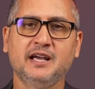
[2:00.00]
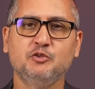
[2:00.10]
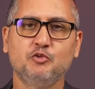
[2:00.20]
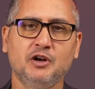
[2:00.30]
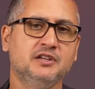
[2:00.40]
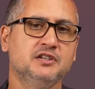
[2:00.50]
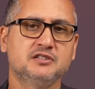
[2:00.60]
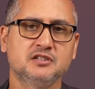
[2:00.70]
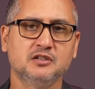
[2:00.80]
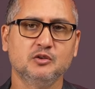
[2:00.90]
I render
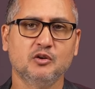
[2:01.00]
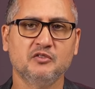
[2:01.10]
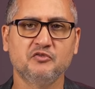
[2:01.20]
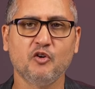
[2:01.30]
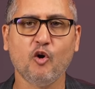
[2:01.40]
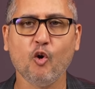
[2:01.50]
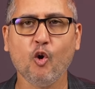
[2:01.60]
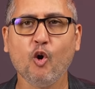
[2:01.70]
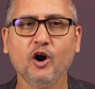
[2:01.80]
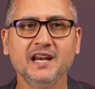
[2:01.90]
to the Lord for
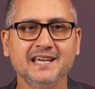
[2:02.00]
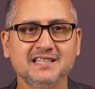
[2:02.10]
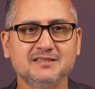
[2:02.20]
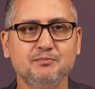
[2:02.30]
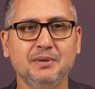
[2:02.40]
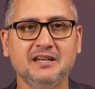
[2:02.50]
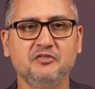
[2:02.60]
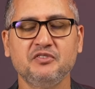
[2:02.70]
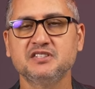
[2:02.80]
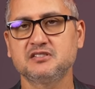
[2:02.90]
all his
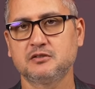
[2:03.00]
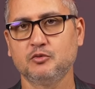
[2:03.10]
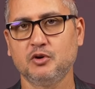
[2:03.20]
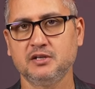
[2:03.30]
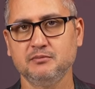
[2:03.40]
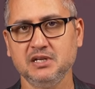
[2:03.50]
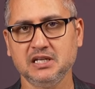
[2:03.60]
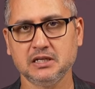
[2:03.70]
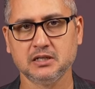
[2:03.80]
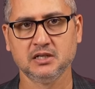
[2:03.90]
benefits toward
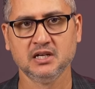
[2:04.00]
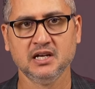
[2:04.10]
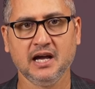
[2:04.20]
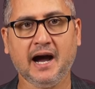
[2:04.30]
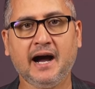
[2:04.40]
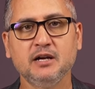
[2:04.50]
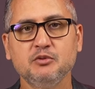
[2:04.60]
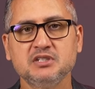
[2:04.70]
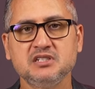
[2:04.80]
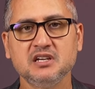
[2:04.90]
me? I
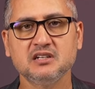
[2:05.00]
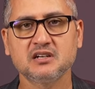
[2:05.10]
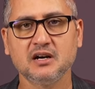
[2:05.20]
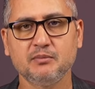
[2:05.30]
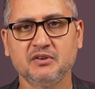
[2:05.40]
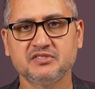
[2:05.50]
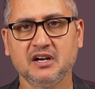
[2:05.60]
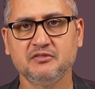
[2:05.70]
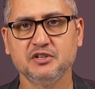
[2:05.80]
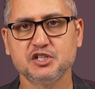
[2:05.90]
will take the cup of
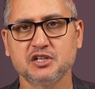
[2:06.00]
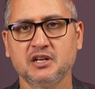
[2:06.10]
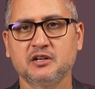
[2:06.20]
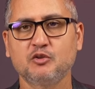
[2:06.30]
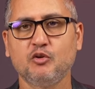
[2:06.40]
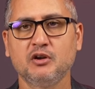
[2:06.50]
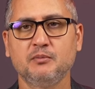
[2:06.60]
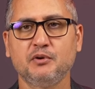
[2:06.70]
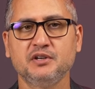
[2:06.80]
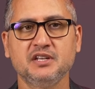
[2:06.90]
salvation and call
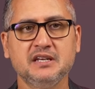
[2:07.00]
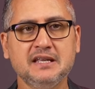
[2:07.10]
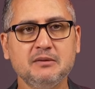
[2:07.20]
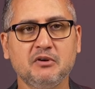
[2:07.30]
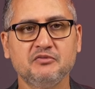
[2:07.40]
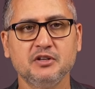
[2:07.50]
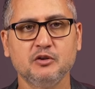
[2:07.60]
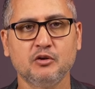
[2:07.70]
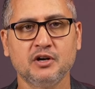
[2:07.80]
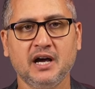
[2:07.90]
upon the name of the
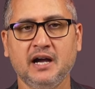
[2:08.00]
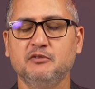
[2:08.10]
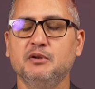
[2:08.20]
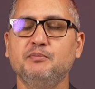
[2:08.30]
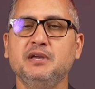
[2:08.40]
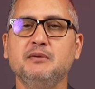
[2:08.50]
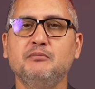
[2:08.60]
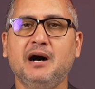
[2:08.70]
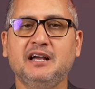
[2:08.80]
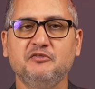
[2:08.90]
Lord. I will pay
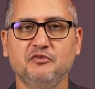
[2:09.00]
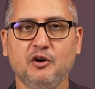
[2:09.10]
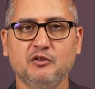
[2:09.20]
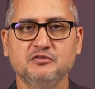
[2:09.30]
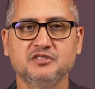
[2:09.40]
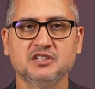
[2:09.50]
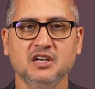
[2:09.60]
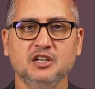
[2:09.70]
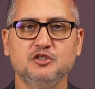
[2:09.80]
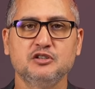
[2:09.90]
my vows
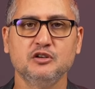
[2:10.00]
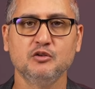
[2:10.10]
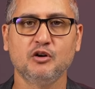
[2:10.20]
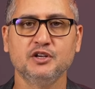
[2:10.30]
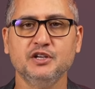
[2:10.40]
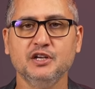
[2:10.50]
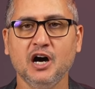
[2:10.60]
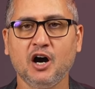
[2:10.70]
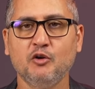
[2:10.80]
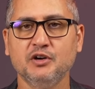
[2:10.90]
to the Lord
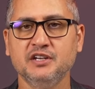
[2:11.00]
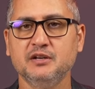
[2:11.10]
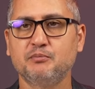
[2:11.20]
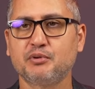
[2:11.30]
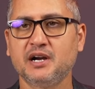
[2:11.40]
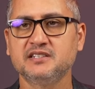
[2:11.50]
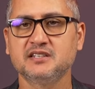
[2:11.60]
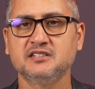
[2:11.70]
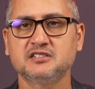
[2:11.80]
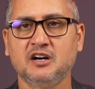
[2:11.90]
now in the
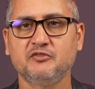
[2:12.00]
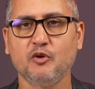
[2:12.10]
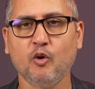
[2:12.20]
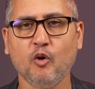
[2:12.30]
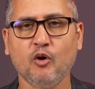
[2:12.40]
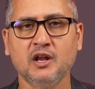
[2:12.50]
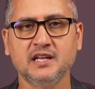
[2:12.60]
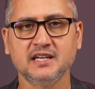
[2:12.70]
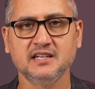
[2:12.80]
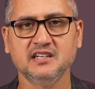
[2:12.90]
presence of all
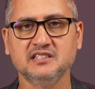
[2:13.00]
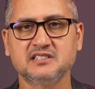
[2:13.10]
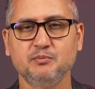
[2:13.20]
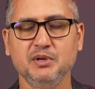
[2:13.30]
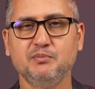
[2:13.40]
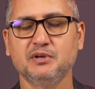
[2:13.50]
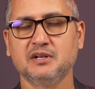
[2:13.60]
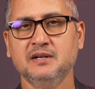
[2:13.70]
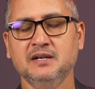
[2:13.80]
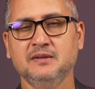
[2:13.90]
his people."